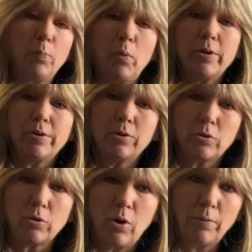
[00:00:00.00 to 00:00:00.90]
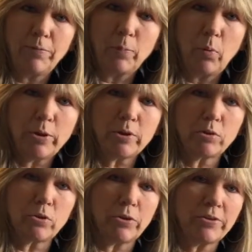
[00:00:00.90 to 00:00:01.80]
Poison Control, the Poison
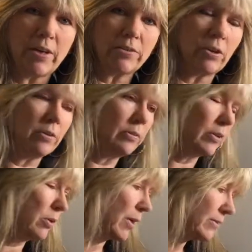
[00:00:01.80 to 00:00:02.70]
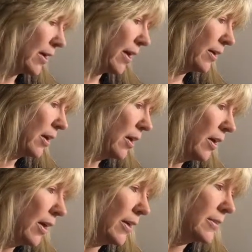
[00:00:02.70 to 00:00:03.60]
Control Center in the USA.
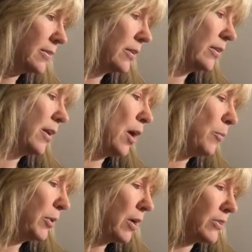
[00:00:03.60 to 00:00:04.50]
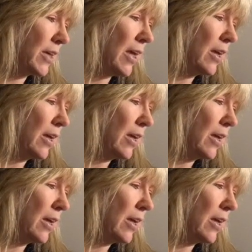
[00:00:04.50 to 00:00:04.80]
The number there is